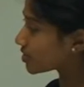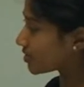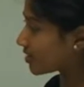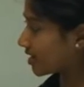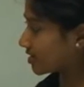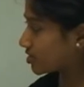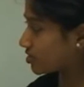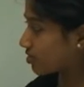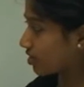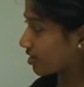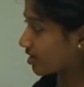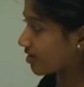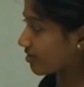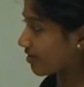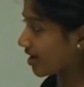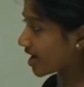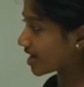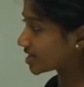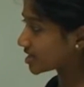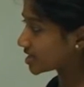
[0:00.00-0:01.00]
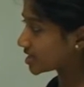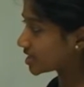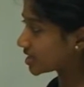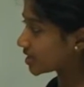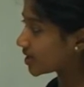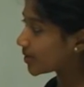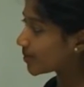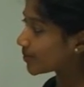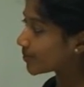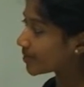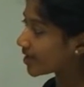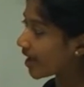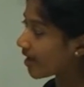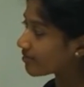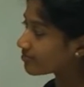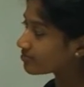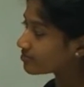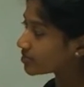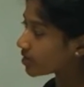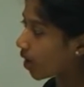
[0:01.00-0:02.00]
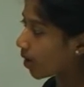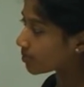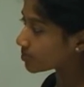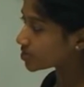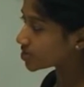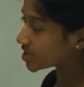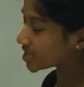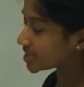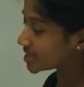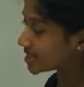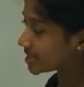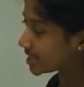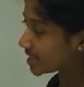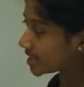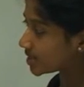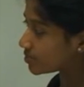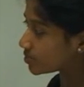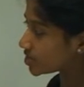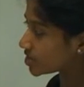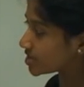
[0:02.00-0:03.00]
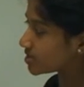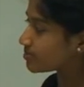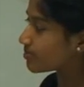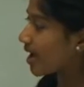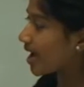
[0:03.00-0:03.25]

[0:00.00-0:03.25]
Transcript: so that's not correct. We have option D, which is